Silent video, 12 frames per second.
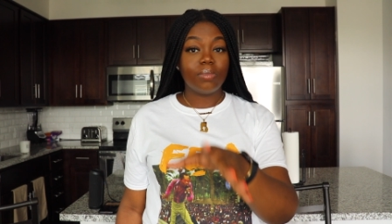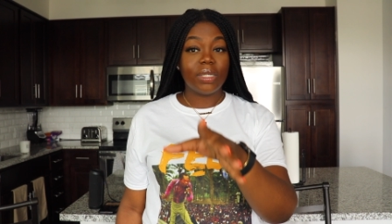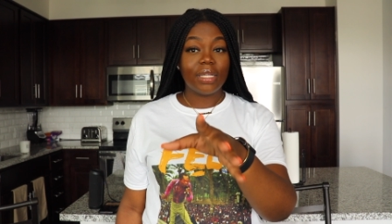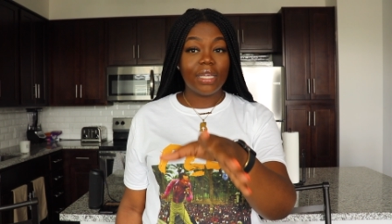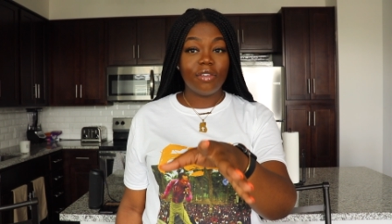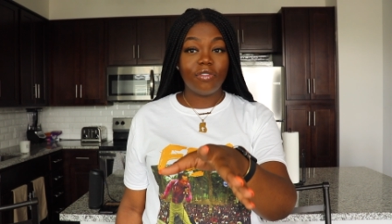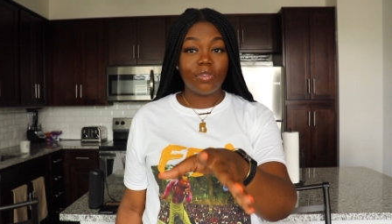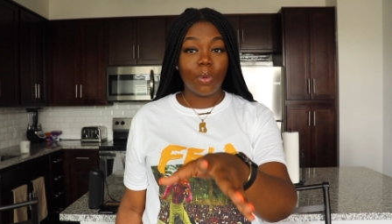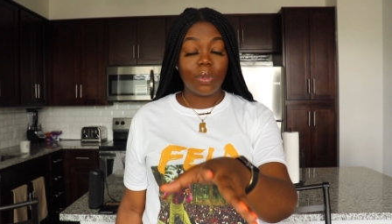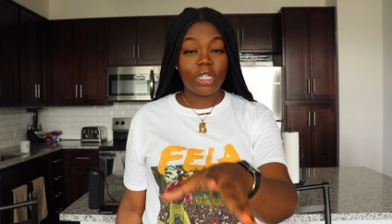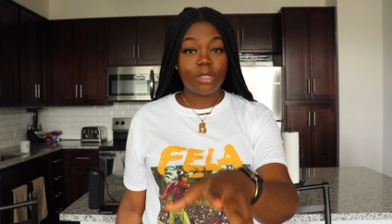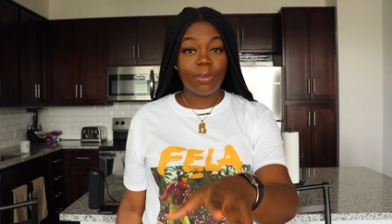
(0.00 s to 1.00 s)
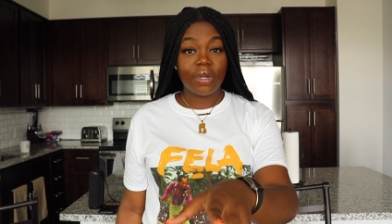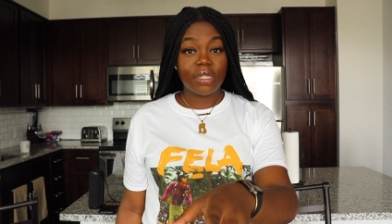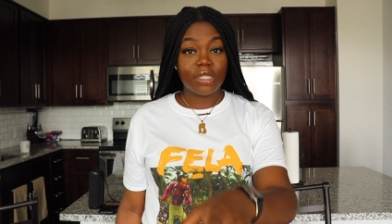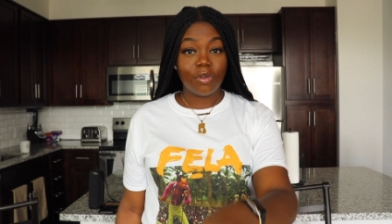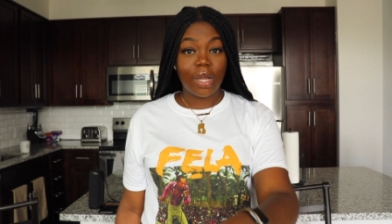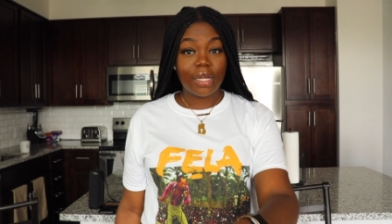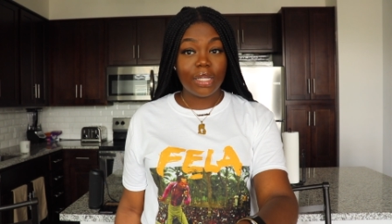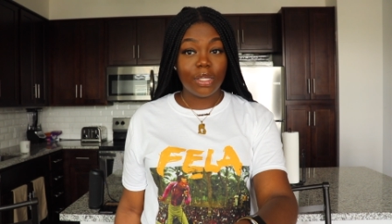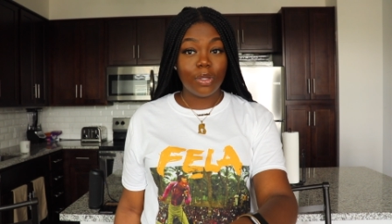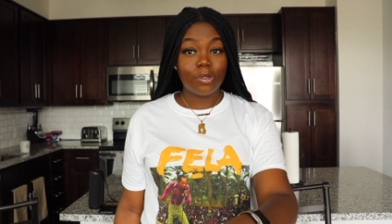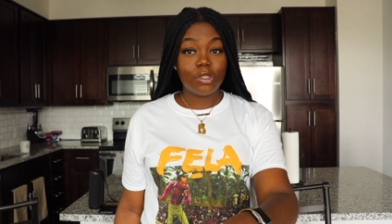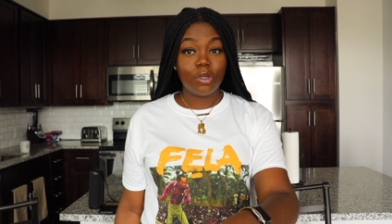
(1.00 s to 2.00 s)
believe the Holy Spirit is directing
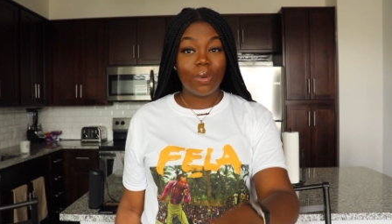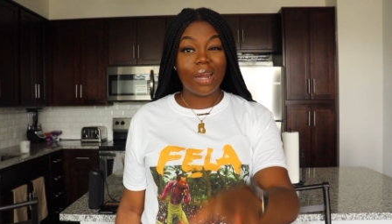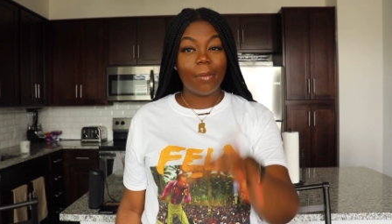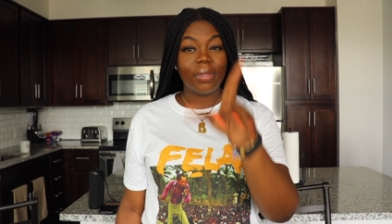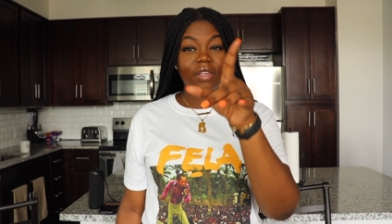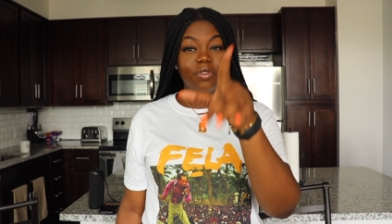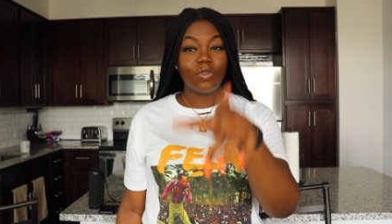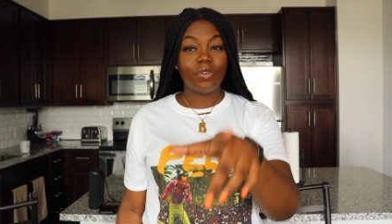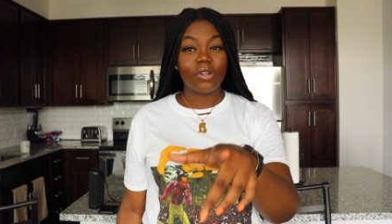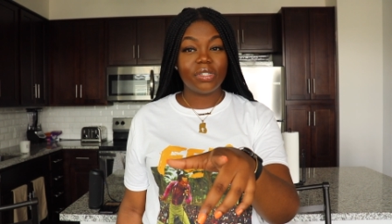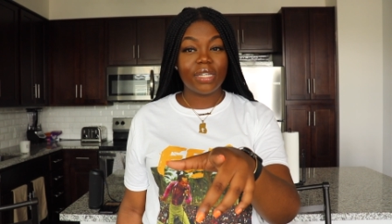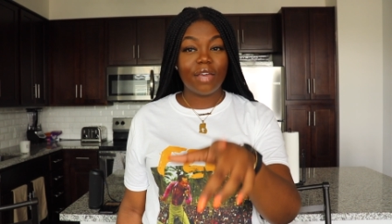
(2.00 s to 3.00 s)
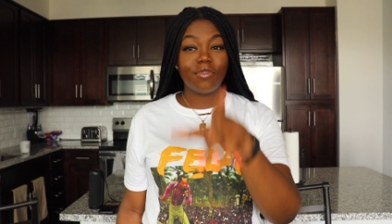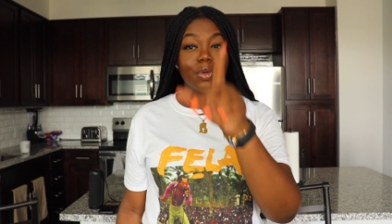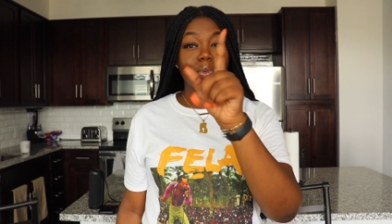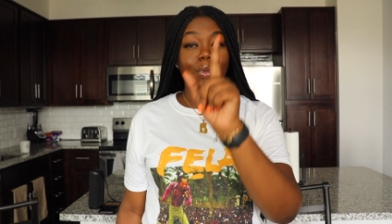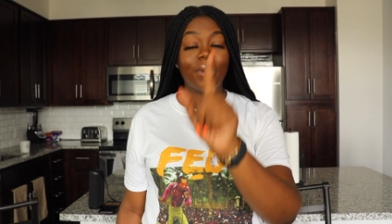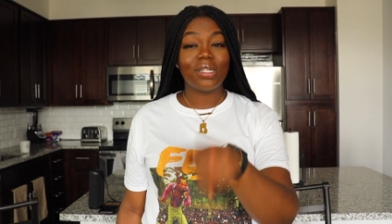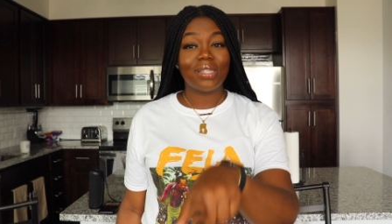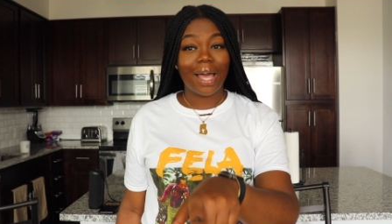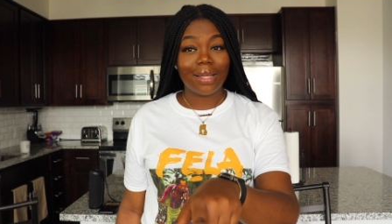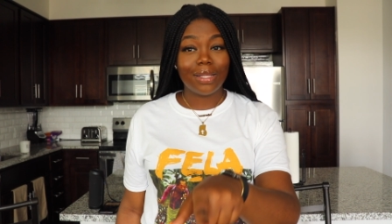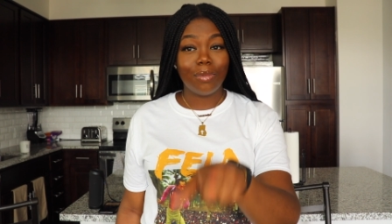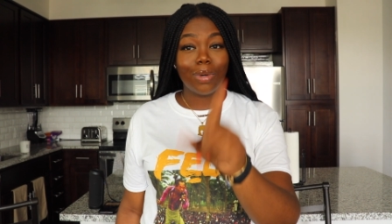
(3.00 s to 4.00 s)
you to. And I believe if you're saved, you will know
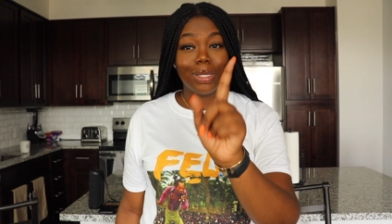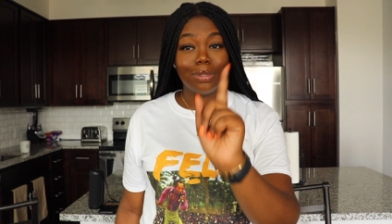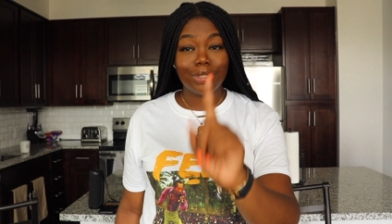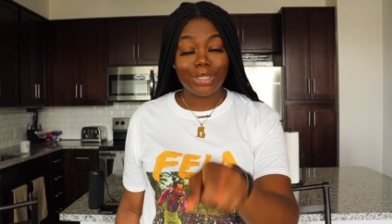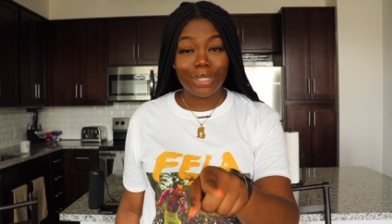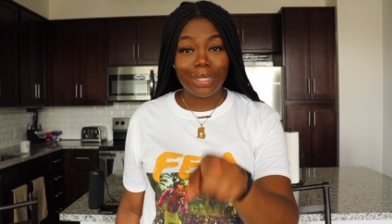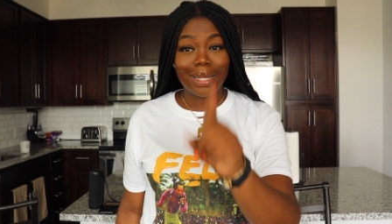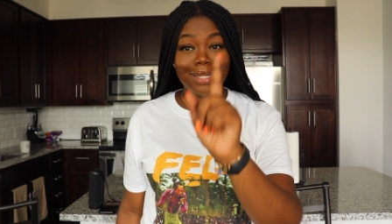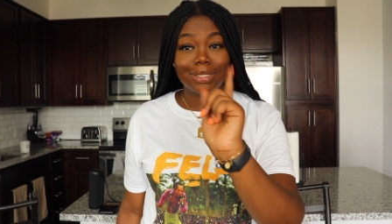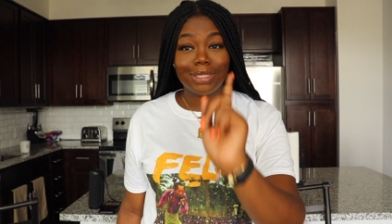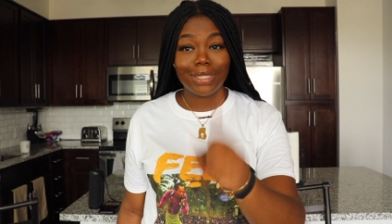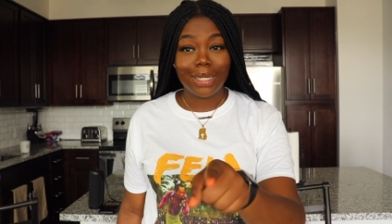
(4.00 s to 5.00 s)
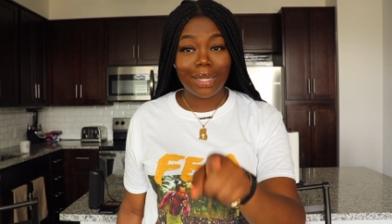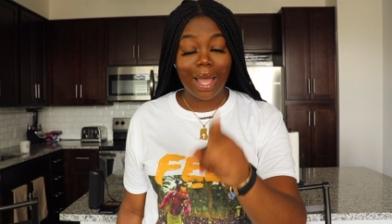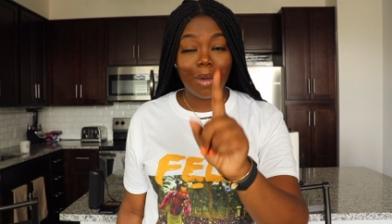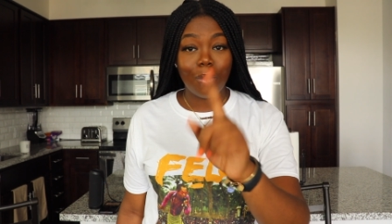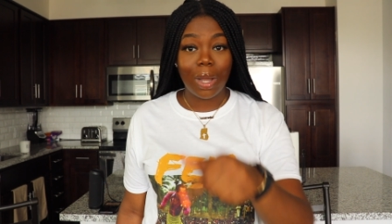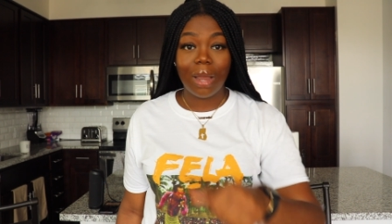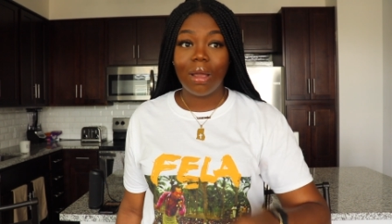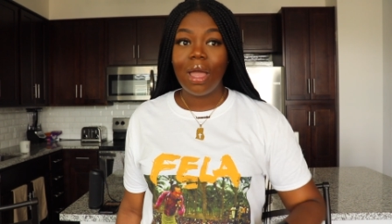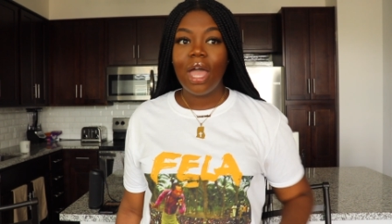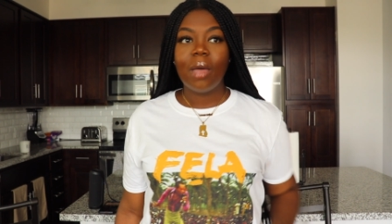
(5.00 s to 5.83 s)
exactly what you should and should not wear.